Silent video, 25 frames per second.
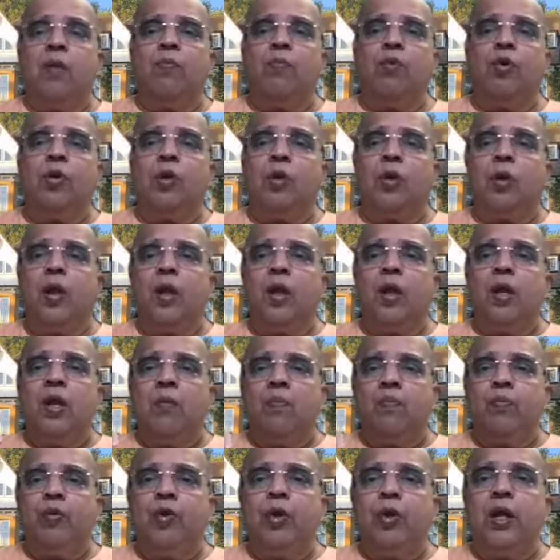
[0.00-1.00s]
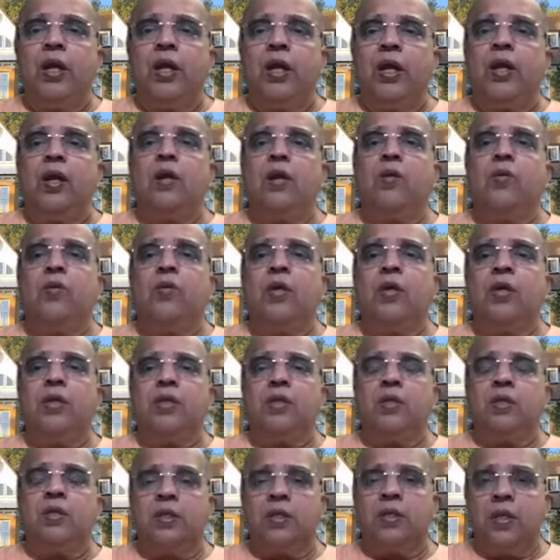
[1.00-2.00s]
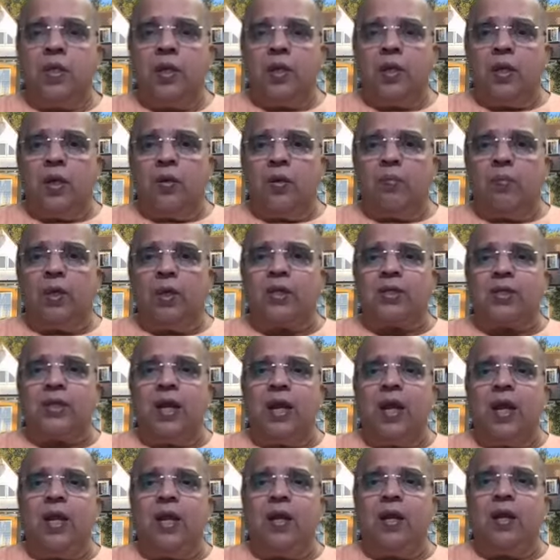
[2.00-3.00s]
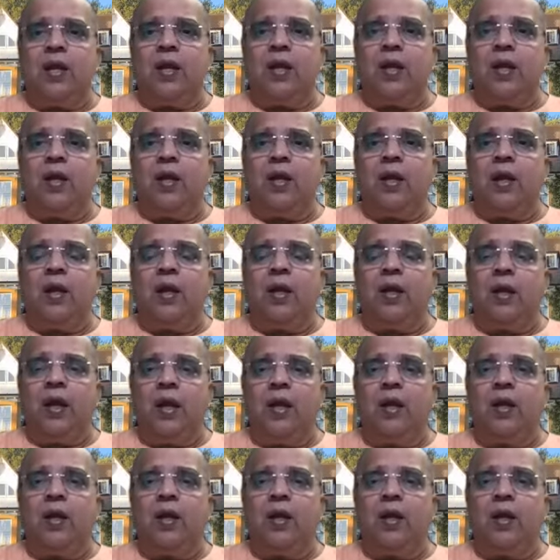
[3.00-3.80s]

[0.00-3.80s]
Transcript: put impurity into his personality, and